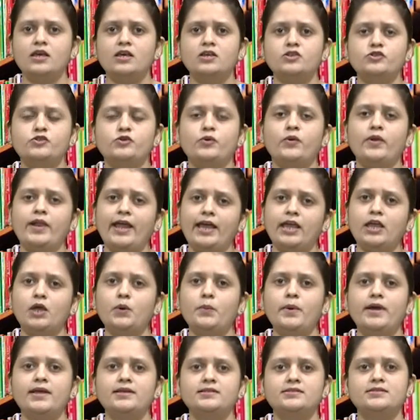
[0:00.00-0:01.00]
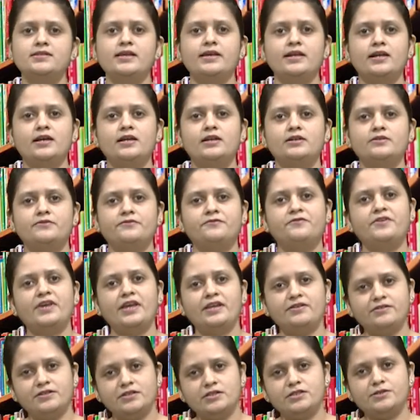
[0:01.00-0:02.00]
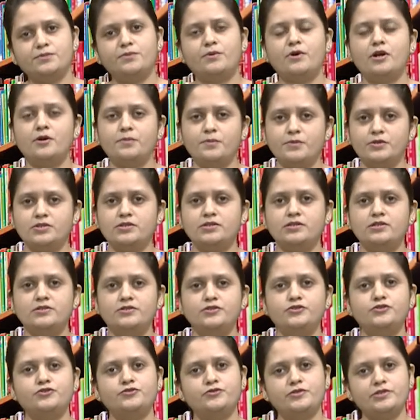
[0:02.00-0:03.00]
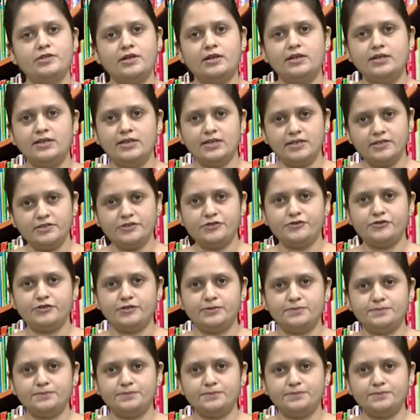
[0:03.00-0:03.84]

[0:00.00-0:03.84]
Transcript: So, likewise there are various purposes to study history.